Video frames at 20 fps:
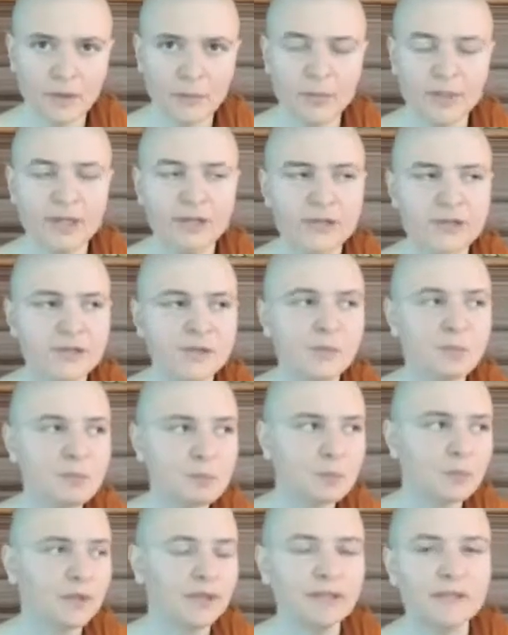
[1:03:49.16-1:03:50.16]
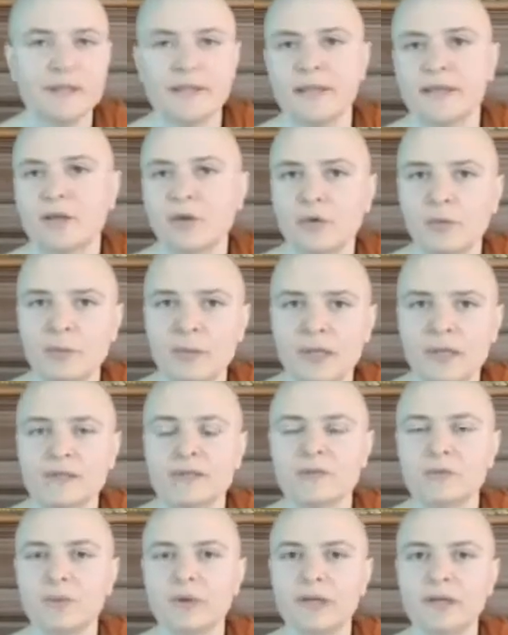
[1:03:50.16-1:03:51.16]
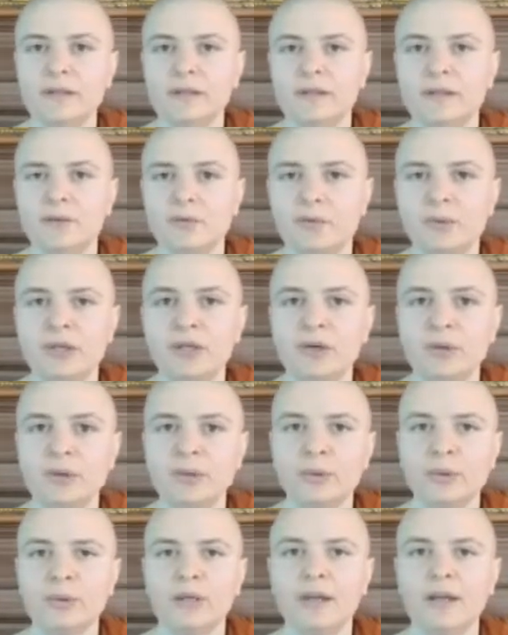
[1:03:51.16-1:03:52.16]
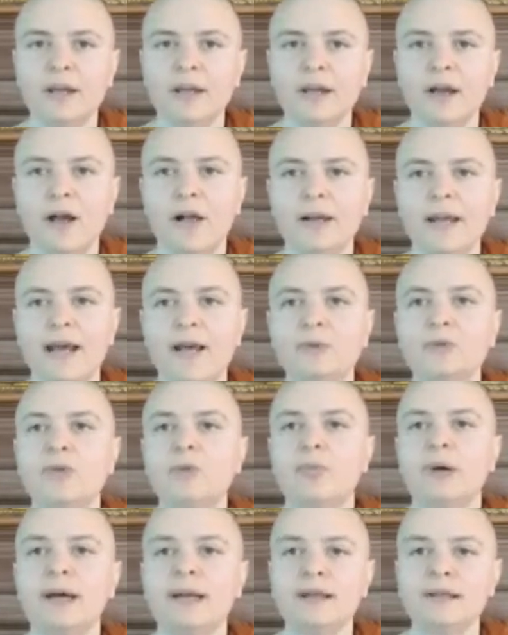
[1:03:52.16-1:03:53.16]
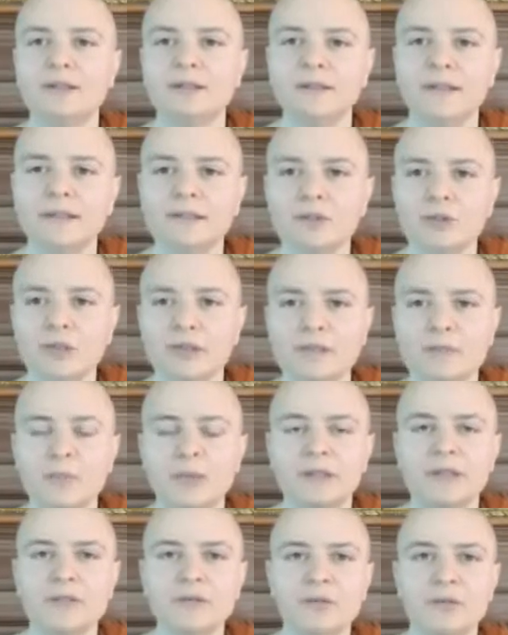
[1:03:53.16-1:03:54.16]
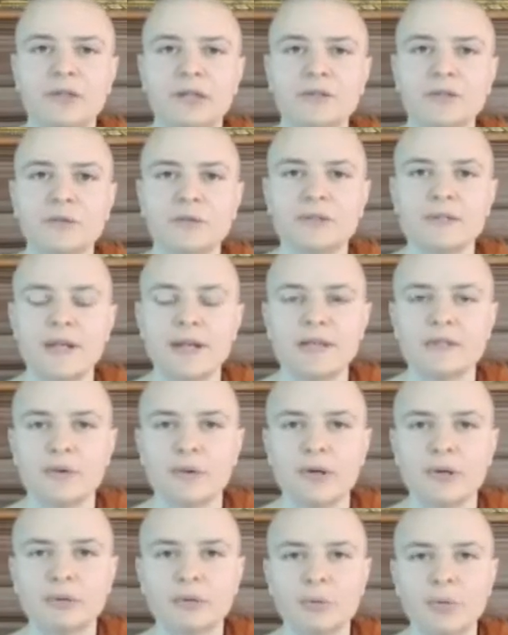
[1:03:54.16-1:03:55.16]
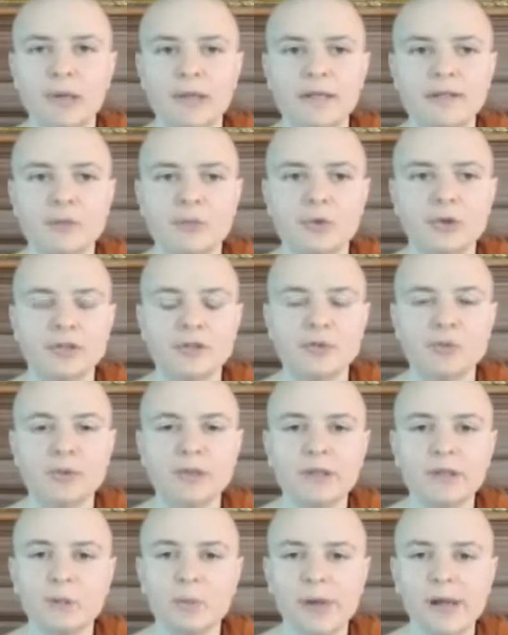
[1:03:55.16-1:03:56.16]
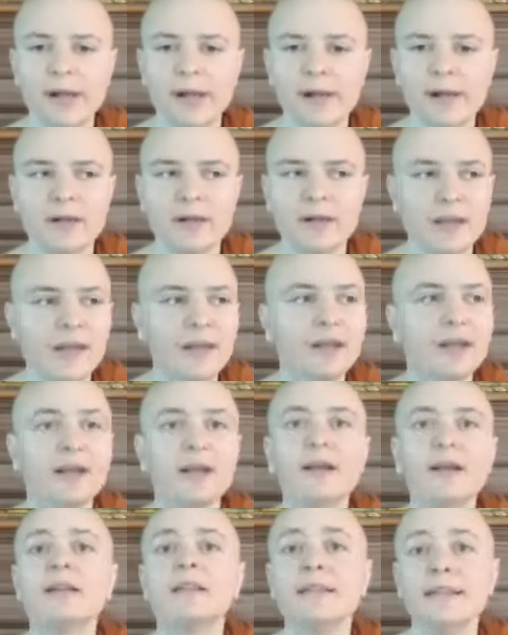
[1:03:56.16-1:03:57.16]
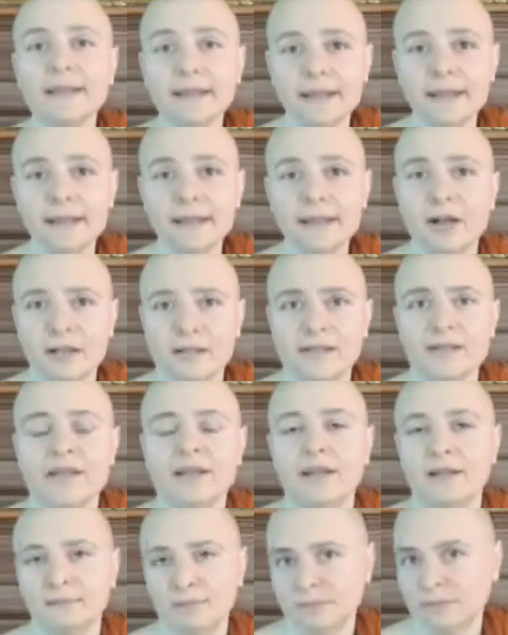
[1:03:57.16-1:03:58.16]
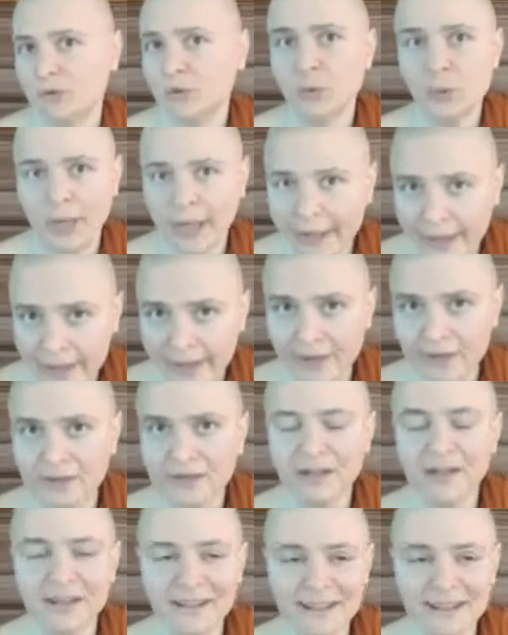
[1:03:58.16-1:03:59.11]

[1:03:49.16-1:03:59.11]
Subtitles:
Because it's a hit or miss, right? If we go on autopilot, actually, as Bhante Suttazo says, our autopilot works really well, leading us to hell.